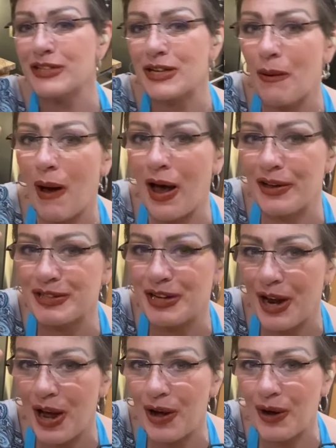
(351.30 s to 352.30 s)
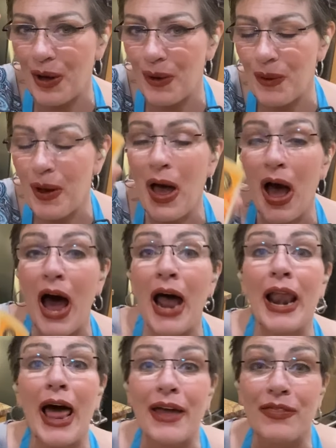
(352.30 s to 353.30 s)
some Asiago. I
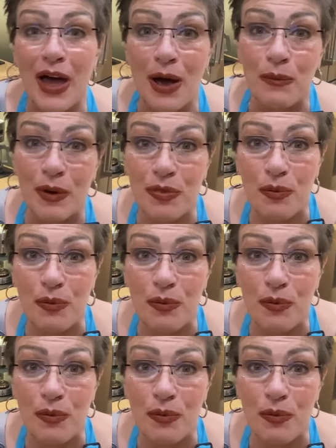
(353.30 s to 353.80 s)
like that with